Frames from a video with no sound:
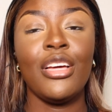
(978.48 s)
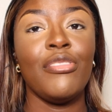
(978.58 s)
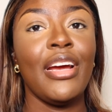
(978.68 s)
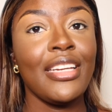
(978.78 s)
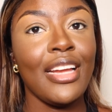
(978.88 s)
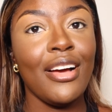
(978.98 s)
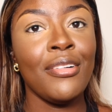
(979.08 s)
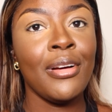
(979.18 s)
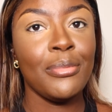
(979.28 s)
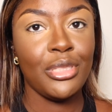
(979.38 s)
Right
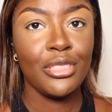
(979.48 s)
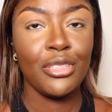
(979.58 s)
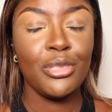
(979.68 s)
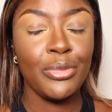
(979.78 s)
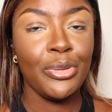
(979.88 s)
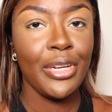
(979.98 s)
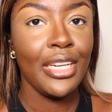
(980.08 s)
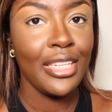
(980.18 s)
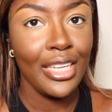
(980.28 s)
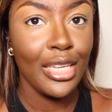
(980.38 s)
now, I'm just going to be going
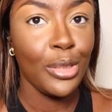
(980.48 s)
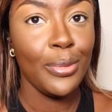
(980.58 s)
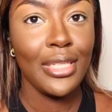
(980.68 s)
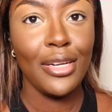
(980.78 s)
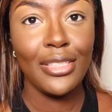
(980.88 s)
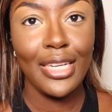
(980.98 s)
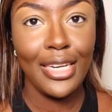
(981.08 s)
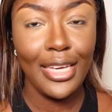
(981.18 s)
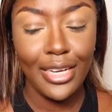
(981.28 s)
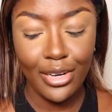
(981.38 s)
in again with another
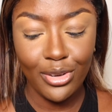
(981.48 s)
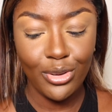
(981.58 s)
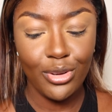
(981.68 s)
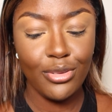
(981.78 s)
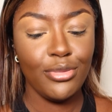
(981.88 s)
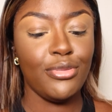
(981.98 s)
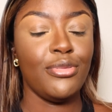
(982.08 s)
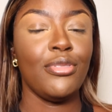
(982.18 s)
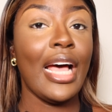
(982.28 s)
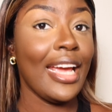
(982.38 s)
layer of
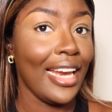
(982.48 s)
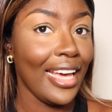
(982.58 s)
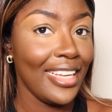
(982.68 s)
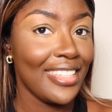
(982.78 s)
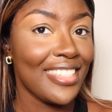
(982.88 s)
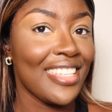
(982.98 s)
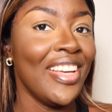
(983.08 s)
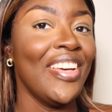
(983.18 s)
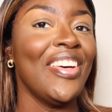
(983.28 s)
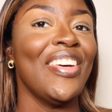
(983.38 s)
highlights.
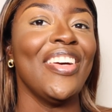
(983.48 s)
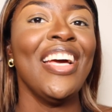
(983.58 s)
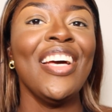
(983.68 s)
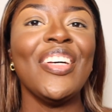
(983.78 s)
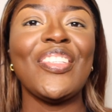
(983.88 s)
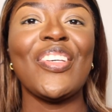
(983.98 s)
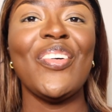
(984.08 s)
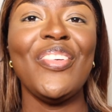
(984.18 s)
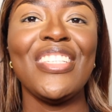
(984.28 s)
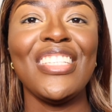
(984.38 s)
So
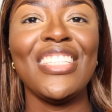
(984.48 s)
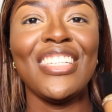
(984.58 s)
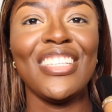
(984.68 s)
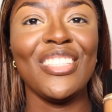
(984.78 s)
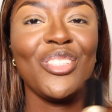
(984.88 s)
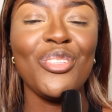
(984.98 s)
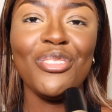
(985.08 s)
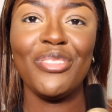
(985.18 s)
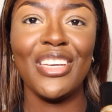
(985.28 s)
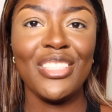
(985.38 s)
I'm using the Too
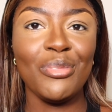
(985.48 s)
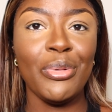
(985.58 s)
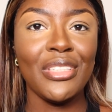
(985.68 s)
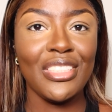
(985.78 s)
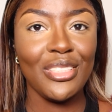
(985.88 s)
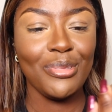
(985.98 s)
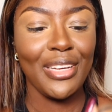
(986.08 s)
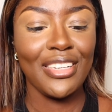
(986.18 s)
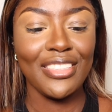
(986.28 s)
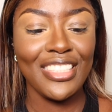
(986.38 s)
Faced Born This
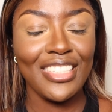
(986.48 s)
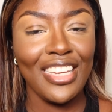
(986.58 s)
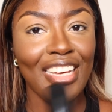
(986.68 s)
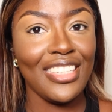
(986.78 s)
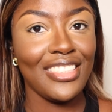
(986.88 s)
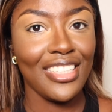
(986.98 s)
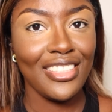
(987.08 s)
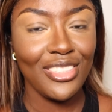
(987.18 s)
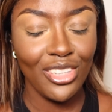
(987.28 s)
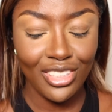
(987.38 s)
Way concealer in
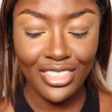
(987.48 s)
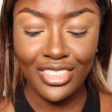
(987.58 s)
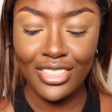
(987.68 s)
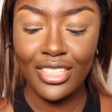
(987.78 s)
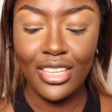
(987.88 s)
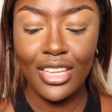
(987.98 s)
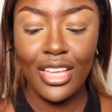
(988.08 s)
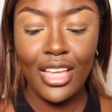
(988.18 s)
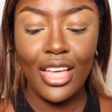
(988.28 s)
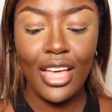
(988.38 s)
Chestnut,
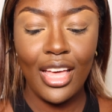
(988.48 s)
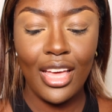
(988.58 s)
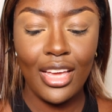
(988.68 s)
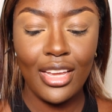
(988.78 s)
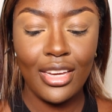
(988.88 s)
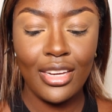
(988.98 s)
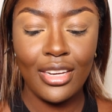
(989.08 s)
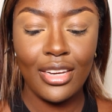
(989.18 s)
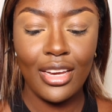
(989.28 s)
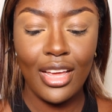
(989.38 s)

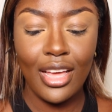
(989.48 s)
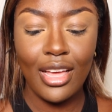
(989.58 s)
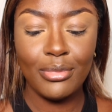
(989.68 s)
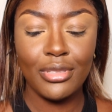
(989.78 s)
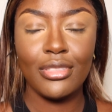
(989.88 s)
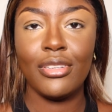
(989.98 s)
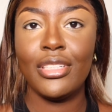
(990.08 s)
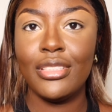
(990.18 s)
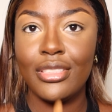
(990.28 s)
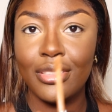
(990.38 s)
and I'm just
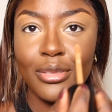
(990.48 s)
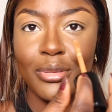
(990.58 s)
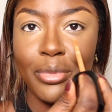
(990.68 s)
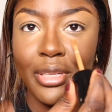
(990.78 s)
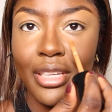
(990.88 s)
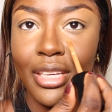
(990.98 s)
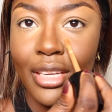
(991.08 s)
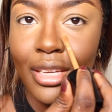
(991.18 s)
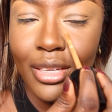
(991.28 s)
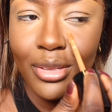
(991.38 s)
going to be.